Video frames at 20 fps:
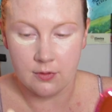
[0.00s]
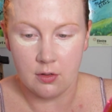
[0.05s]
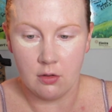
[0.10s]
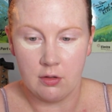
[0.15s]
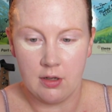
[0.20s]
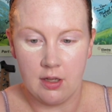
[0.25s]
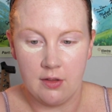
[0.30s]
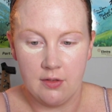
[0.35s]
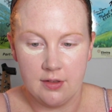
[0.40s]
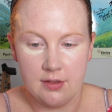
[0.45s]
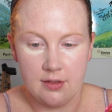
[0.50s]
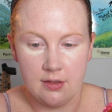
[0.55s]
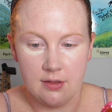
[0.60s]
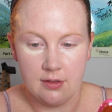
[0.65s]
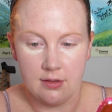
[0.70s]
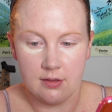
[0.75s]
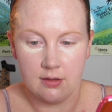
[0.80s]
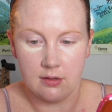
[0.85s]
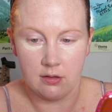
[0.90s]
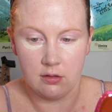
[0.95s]
Okay, this
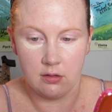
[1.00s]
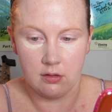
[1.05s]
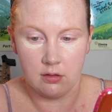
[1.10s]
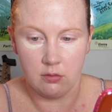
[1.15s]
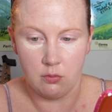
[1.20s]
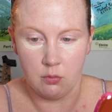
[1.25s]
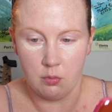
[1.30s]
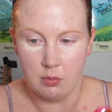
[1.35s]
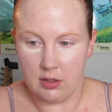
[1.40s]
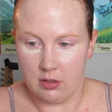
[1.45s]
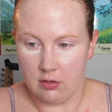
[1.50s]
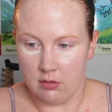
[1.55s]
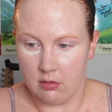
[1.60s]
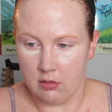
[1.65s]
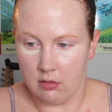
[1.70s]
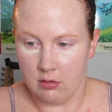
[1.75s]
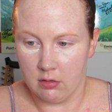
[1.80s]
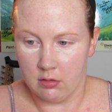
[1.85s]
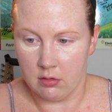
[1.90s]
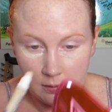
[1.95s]
is weird.
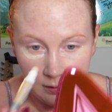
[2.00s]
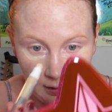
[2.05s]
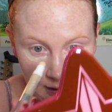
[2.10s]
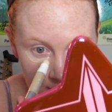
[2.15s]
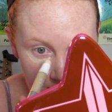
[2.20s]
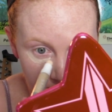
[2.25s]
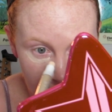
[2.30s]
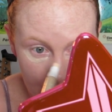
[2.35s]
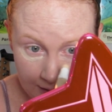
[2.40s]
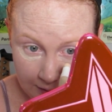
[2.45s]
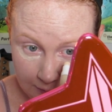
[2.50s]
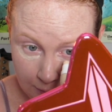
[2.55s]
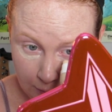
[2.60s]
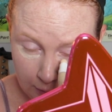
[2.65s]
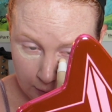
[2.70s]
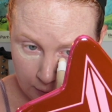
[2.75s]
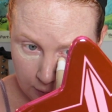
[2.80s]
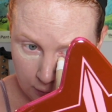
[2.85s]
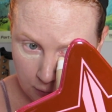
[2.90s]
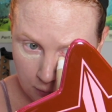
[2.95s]
Like, am I
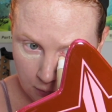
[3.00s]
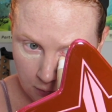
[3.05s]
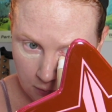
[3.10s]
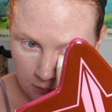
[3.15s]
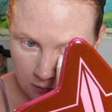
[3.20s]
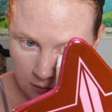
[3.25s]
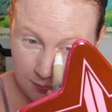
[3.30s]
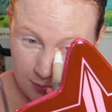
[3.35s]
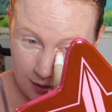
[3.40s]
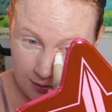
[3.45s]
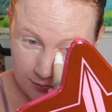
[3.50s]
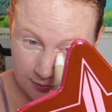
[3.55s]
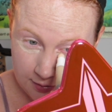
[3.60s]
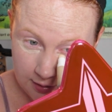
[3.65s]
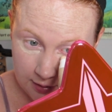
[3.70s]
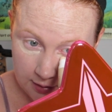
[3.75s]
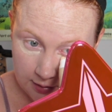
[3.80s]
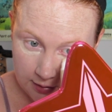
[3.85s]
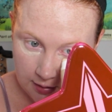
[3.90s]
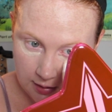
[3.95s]
supposed to bounce
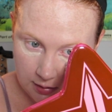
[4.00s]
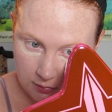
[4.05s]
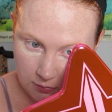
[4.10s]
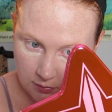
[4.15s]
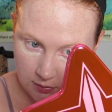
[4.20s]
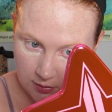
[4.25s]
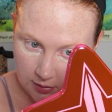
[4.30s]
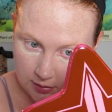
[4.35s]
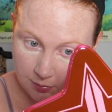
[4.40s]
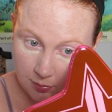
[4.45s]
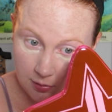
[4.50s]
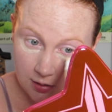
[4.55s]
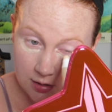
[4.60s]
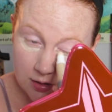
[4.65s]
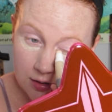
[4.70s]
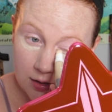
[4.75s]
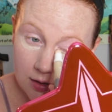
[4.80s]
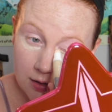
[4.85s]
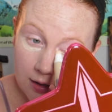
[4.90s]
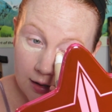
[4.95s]
this in with the
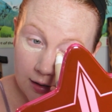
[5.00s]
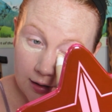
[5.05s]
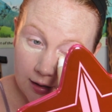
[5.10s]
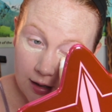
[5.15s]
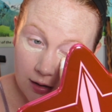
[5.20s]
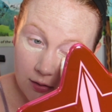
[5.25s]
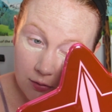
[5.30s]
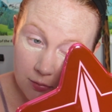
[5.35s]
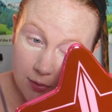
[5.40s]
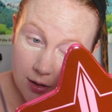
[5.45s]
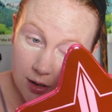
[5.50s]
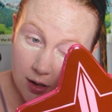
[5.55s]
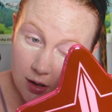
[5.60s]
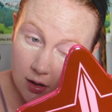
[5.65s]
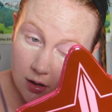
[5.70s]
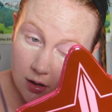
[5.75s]
sponge that they gave me?